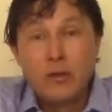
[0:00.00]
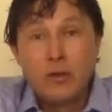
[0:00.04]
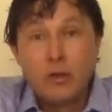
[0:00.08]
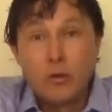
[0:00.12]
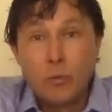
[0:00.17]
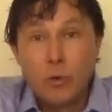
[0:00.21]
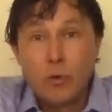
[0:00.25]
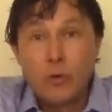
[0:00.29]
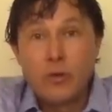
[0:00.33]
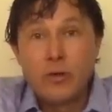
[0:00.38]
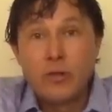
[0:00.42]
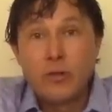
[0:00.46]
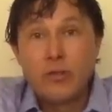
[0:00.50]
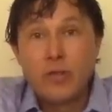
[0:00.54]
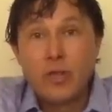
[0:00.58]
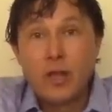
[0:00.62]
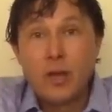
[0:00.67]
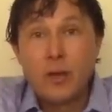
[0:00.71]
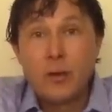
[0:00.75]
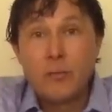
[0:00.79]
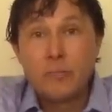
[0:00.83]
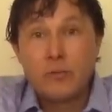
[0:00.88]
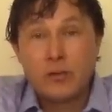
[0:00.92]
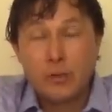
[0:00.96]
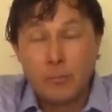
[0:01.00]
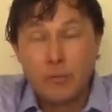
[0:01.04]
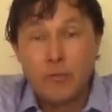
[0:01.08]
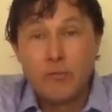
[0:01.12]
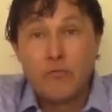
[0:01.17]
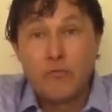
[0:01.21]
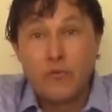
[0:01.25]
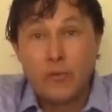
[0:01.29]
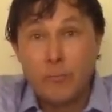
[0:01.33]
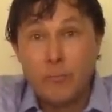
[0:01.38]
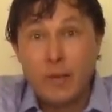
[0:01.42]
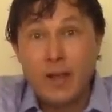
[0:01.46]
growing them, some
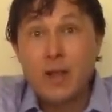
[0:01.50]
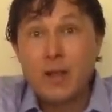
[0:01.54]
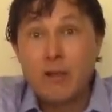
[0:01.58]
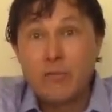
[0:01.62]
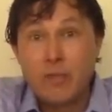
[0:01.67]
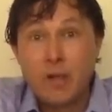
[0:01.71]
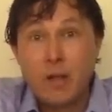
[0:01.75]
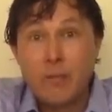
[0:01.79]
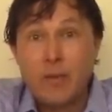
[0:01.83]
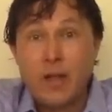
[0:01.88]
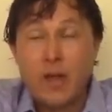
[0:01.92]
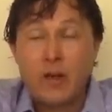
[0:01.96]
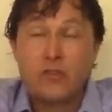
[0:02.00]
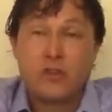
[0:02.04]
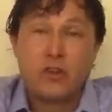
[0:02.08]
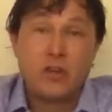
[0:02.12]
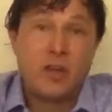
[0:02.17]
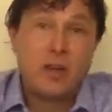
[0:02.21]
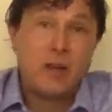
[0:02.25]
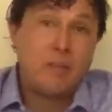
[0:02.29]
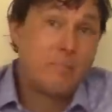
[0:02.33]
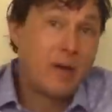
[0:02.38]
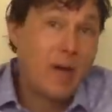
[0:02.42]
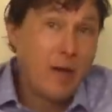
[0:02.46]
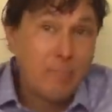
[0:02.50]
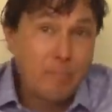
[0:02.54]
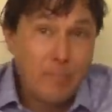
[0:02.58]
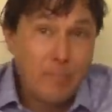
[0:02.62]
of, many of them actually in my